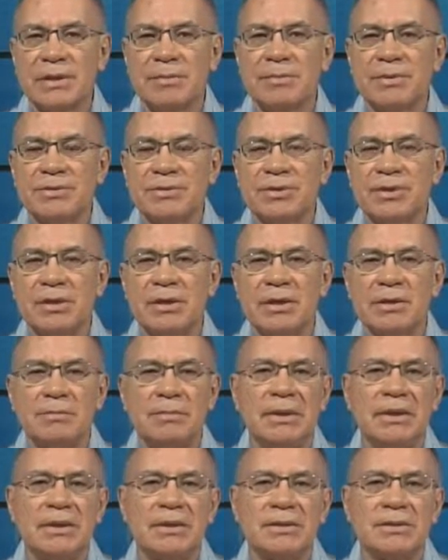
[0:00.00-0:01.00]
Embassy in
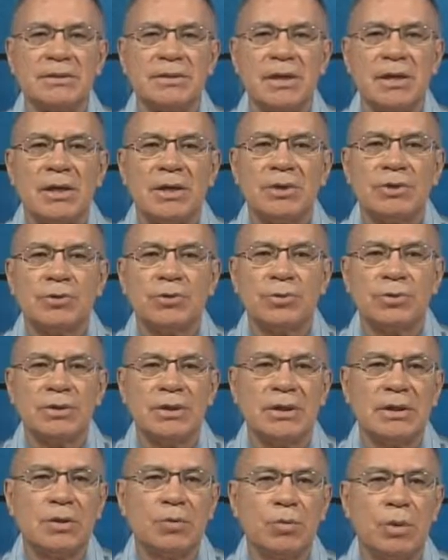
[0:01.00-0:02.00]
Belize,
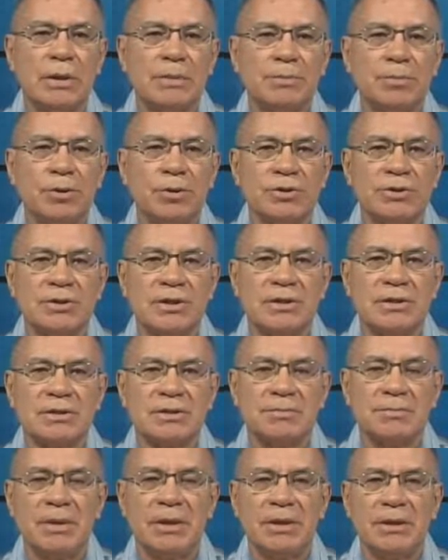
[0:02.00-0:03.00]
totaling
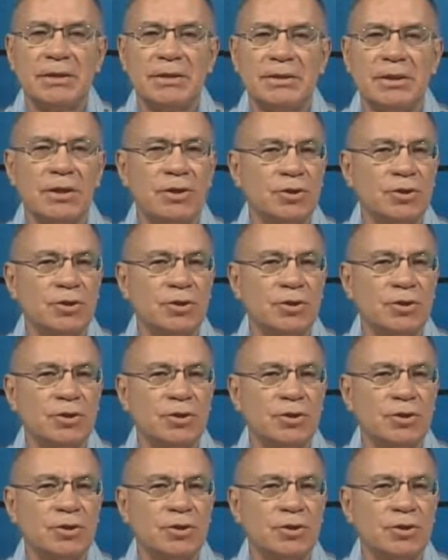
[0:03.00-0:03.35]
$1.6 million.